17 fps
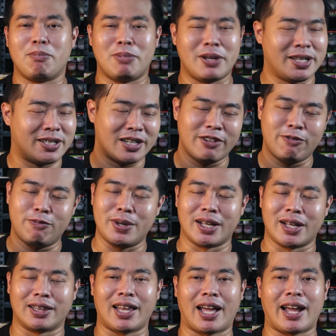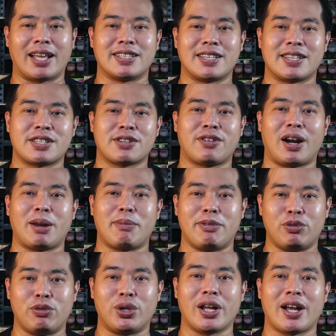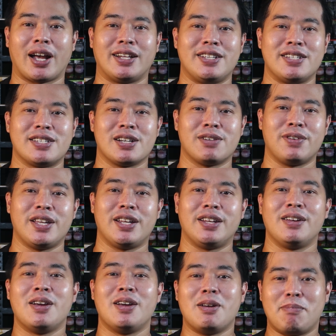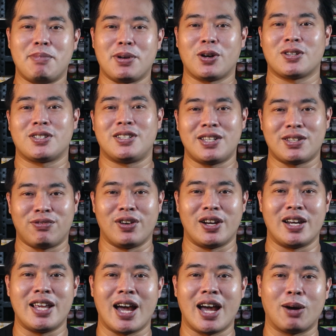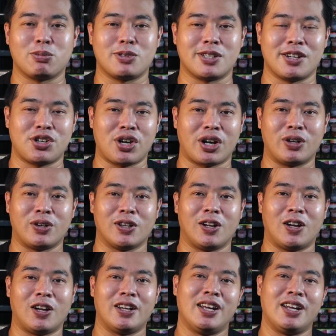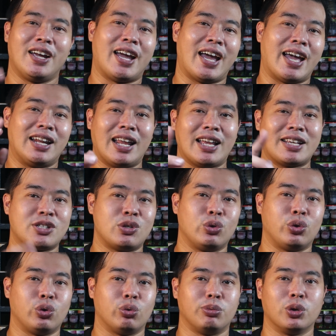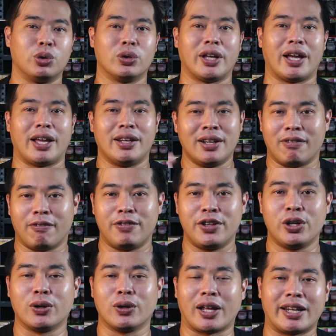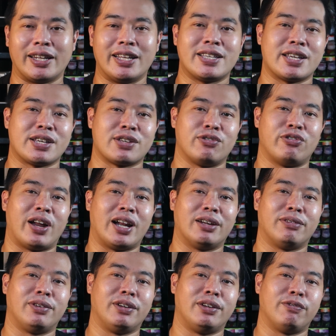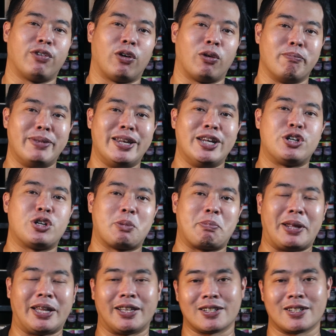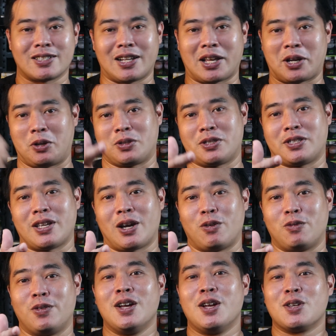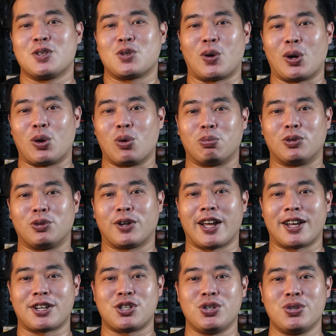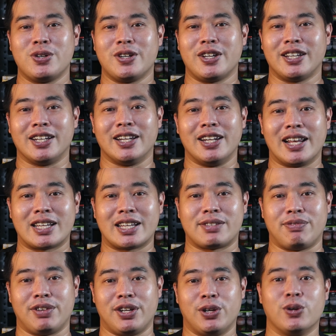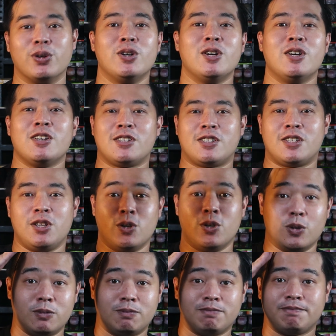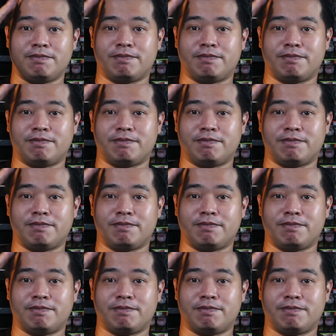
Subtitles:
please leave me a like and subscribe if you think I deserve it, because this really helps the channel a lot and lets YouTube know that a video like this is relevant for miniature painters like yourself. So I hope to catch you in the next video. See you.